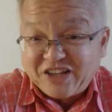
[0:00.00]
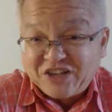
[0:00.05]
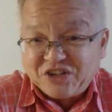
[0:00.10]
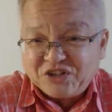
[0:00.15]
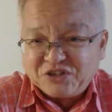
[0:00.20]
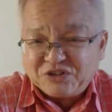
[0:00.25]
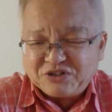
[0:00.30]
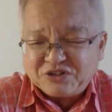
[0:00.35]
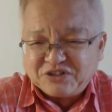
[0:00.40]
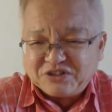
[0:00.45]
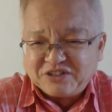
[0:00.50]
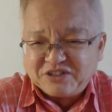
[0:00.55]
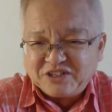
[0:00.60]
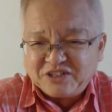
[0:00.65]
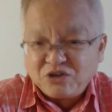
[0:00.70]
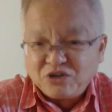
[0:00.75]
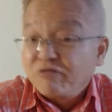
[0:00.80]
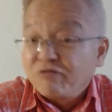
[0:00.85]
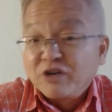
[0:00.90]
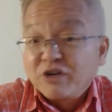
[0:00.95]
you
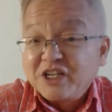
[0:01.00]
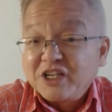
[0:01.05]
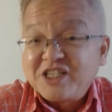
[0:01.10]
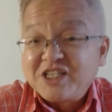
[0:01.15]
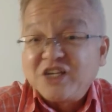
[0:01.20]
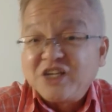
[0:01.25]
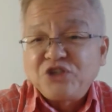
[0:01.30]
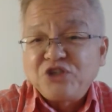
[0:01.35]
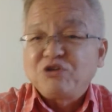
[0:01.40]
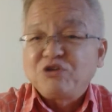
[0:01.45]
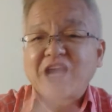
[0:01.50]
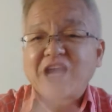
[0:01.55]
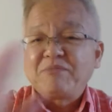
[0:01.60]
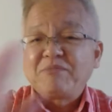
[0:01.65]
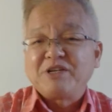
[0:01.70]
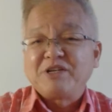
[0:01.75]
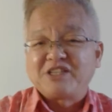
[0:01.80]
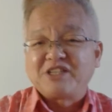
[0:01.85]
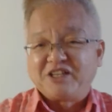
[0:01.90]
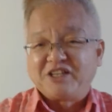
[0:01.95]
look for this dish. You
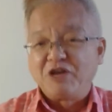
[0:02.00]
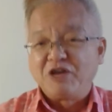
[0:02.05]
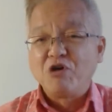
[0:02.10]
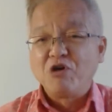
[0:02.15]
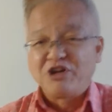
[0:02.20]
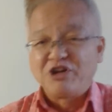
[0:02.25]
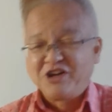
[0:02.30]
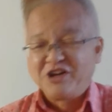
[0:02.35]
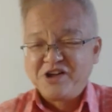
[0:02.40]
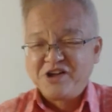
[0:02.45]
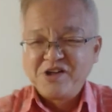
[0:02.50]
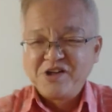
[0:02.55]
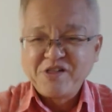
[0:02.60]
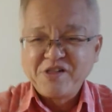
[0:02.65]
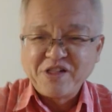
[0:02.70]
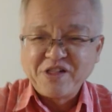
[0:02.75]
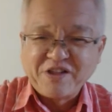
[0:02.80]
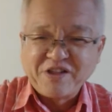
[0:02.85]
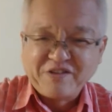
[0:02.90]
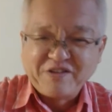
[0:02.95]
can't miss it. You
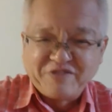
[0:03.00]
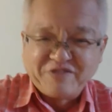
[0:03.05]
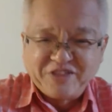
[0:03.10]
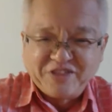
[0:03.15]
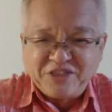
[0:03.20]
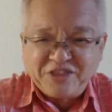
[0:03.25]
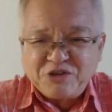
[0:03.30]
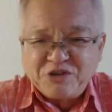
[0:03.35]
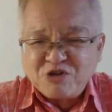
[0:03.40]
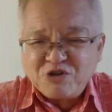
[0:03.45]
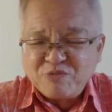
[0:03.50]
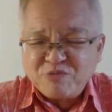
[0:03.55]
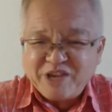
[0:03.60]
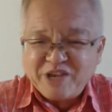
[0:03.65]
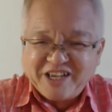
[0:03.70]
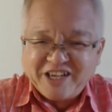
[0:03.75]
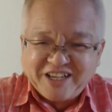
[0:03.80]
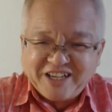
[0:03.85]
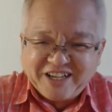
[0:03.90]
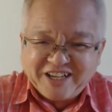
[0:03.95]
will
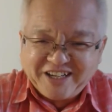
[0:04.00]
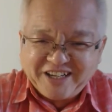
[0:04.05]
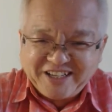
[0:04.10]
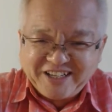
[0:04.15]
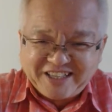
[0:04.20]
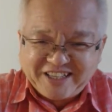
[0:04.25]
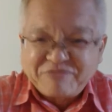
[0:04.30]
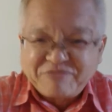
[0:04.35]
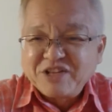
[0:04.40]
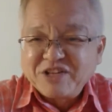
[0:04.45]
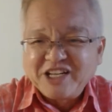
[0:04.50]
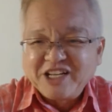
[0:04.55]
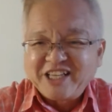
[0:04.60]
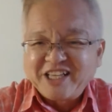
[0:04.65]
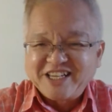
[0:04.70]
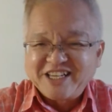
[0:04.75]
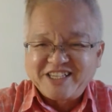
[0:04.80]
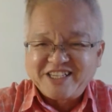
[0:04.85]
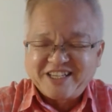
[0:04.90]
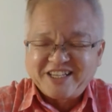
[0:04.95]
be definitely
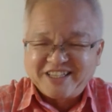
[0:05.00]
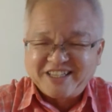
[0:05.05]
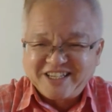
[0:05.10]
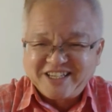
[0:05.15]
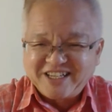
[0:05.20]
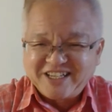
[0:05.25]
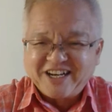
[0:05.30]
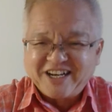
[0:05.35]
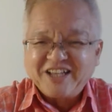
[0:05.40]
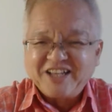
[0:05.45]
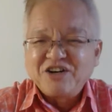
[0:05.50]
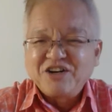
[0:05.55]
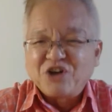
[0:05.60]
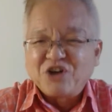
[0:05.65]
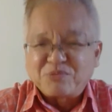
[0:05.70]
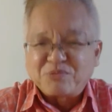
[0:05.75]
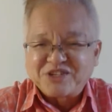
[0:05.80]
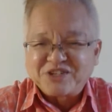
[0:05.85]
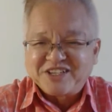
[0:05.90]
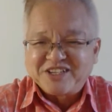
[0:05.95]
tasting these little
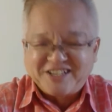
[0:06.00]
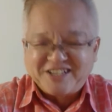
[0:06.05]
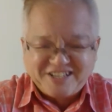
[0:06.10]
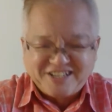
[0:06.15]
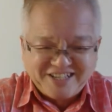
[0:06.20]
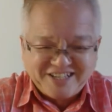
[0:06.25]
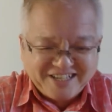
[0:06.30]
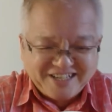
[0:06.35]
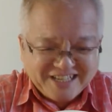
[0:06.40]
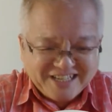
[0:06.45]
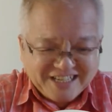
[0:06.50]
lobsters.